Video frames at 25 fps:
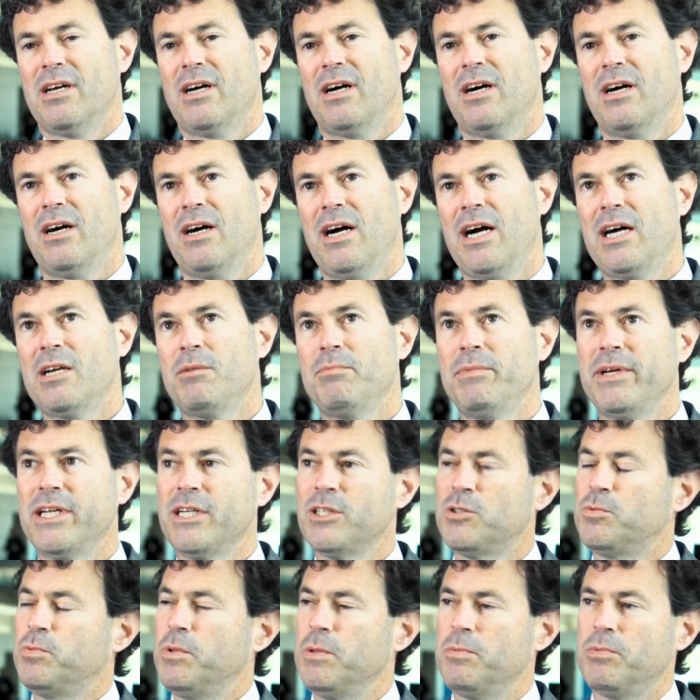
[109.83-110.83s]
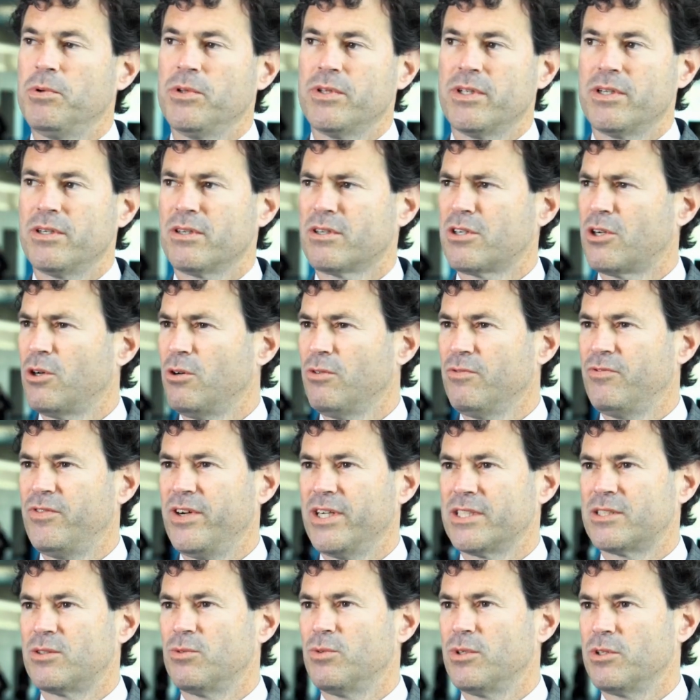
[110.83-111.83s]
How to manage people that are
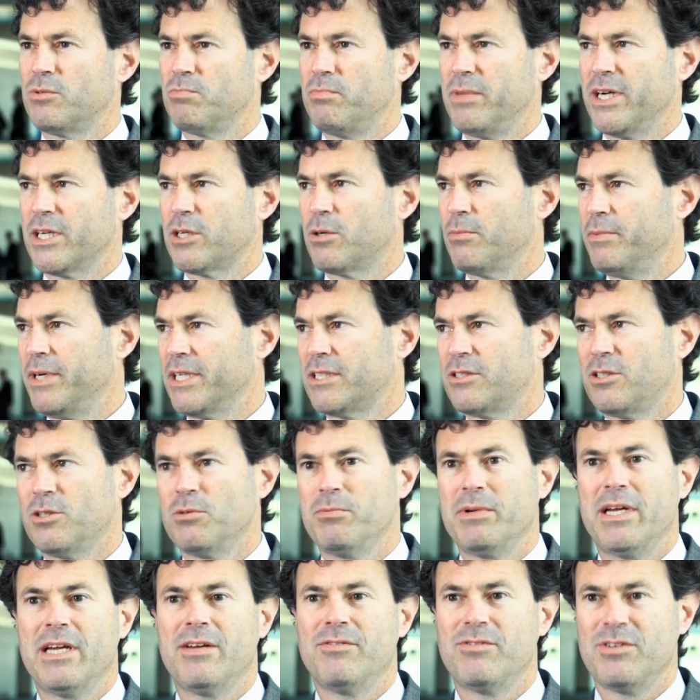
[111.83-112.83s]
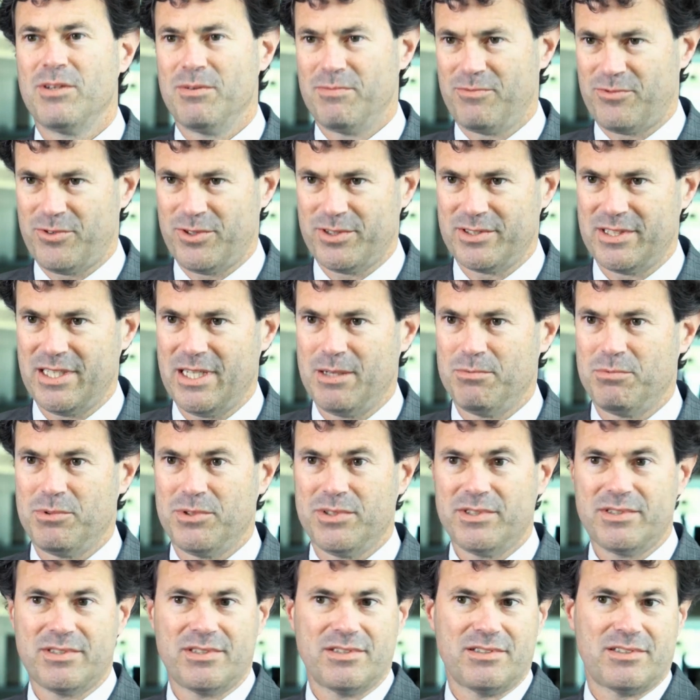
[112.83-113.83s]
co-infected with Mycobacterium avium, for example.
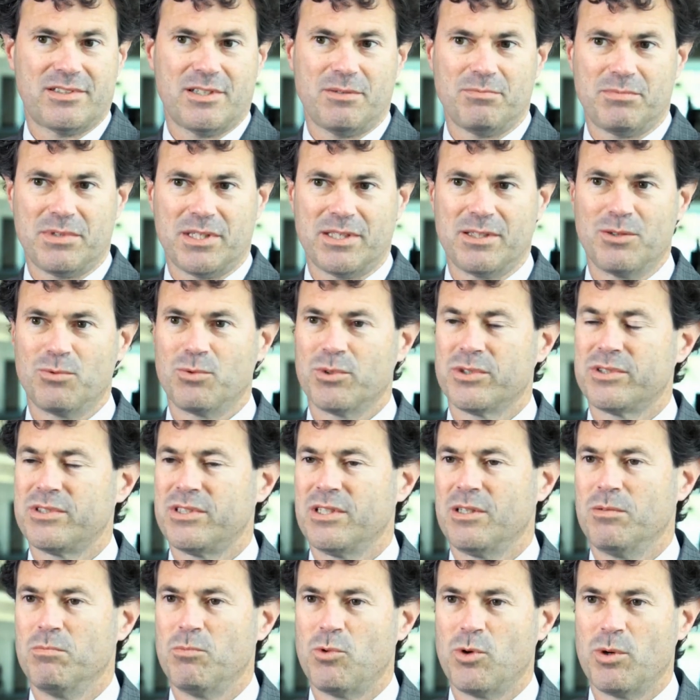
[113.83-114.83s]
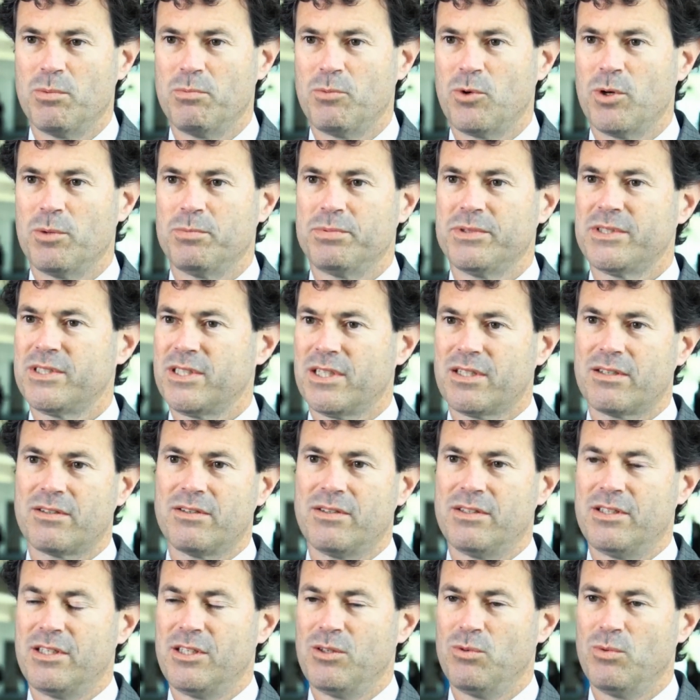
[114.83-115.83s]
This is something that we're seeing more and more,
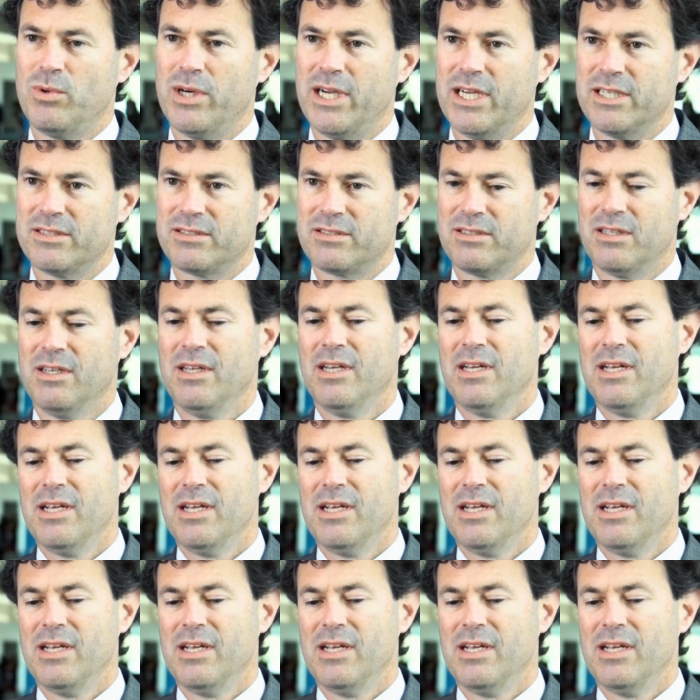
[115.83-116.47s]
particularly in the US.